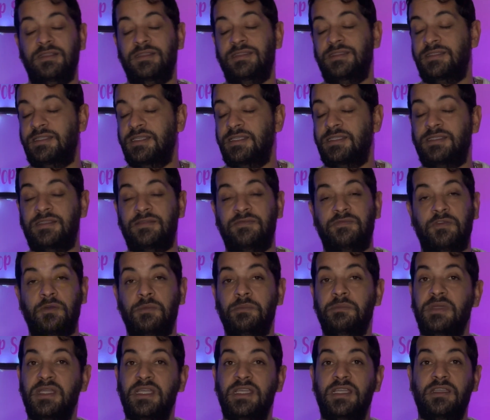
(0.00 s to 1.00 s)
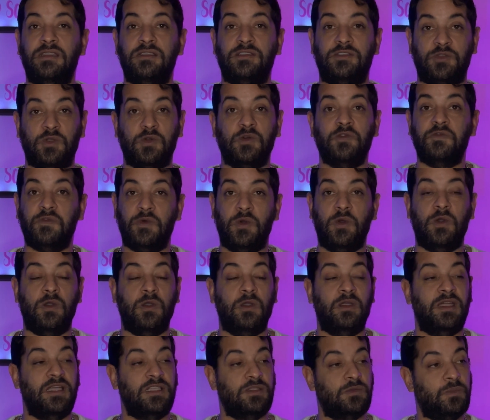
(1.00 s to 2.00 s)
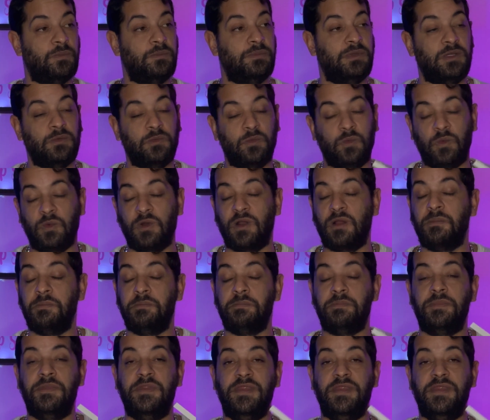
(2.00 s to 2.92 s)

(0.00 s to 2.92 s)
This, for me, so far, has been one of